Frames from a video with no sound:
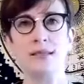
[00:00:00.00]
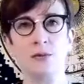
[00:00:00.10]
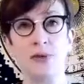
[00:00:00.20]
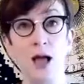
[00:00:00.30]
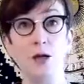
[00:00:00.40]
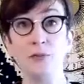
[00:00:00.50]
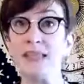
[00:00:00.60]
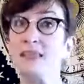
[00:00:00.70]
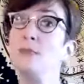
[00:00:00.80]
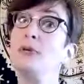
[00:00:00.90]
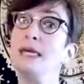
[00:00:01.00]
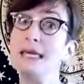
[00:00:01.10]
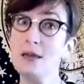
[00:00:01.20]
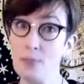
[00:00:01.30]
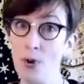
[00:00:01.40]
that would help me, the
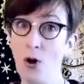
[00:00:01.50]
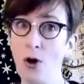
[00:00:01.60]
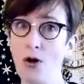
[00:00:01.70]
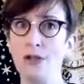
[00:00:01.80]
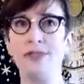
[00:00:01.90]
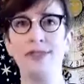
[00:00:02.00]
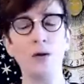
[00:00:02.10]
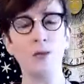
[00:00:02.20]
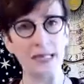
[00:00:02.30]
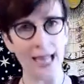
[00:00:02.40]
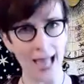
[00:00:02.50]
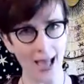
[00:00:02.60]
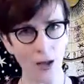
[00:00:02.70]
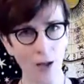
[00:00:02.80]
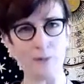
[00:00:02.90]
people that would
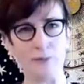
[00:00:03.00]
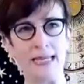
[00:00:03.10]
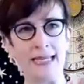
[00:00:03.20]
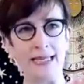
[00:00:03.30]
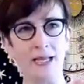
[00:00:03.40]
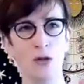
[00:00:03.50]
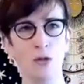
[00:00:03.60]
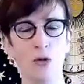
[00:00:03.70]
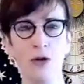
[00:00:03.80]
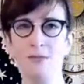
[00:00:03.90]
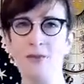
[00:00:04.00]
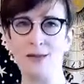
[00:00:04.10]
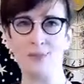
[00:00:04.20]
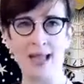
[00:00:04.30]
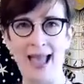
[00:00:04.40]
help me along my
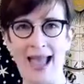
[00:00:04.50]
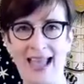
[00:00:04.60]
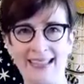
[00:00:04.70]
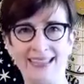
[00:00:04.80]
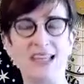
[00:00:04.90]
path